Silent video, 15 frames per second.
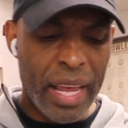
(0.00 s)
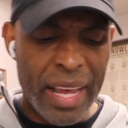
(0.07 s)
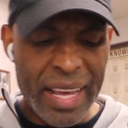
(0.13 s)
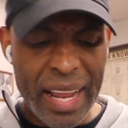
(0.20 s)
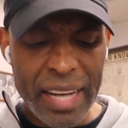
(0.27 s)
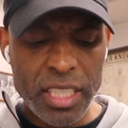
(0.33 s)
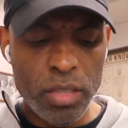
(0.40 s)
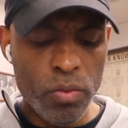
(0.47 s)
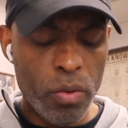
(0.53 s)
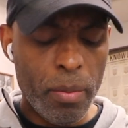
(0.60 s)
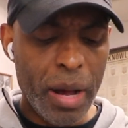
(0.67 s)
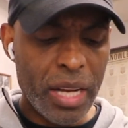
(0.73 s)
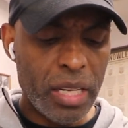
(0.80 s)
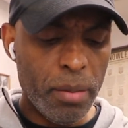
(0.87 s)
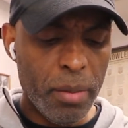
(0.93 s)
It actually
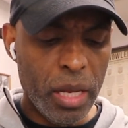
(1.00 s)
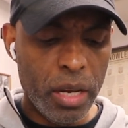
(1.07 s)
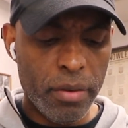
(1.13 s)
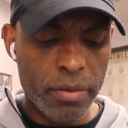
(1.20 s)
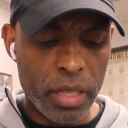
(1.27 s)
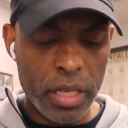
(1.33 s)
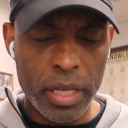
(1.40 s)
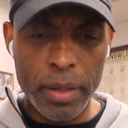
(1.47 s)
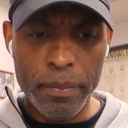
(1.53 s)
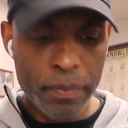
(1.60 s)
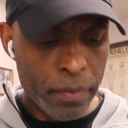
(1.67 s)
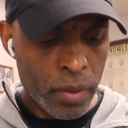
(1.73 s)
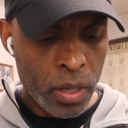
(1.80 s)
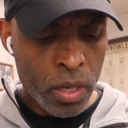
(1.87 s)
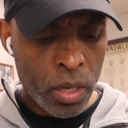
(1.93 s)
reminded me of the
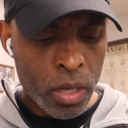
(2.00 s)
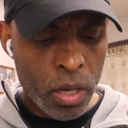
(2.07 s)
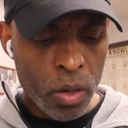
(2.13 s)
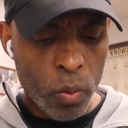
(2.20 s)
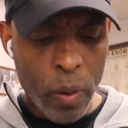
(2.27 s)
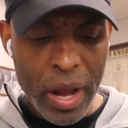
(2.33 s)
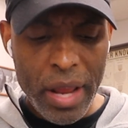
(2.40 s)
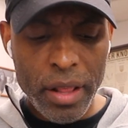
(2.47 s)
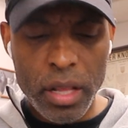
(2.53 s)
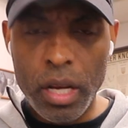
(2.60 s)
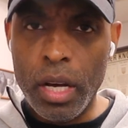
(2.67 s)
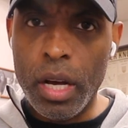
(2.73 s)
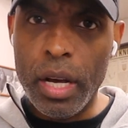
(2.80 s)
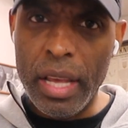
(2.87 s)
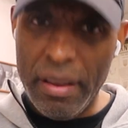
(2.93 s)
way
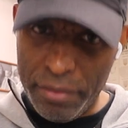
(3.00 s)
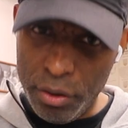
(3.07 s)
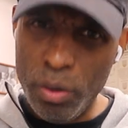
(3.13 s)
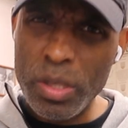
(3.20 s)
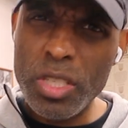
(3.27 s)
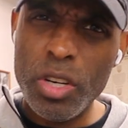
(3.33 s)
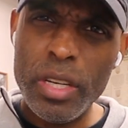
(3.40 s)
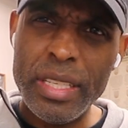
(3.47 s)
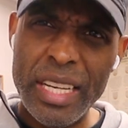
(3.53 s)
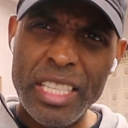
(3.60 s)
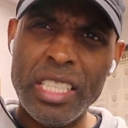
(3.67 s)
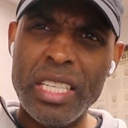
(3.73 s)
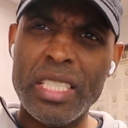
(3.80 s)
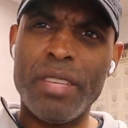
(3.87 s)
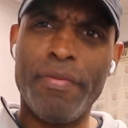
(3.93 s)
the influencer
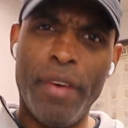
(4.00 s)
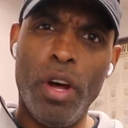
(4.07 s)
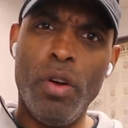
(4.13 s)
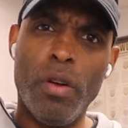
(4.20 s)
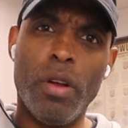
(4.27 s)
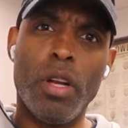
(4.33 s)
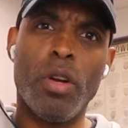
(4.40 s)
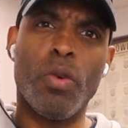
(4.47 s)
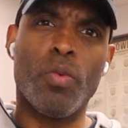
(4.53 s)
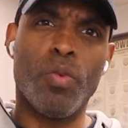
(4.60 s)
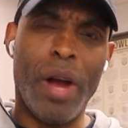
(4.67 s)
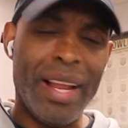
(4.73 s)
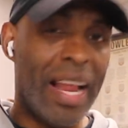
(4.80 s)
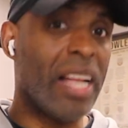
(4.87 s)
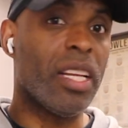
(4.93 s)
editions felt
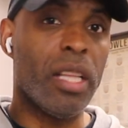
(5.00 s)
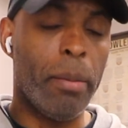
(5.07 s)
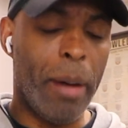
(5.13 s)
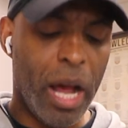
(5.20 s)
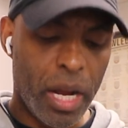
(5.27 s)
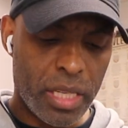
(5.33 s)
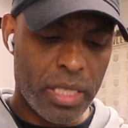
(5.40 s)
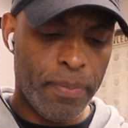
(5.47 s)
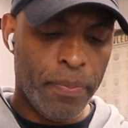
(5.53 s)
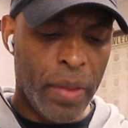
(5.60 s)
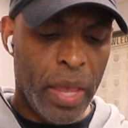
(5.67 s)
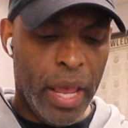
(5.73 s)
right out of the box,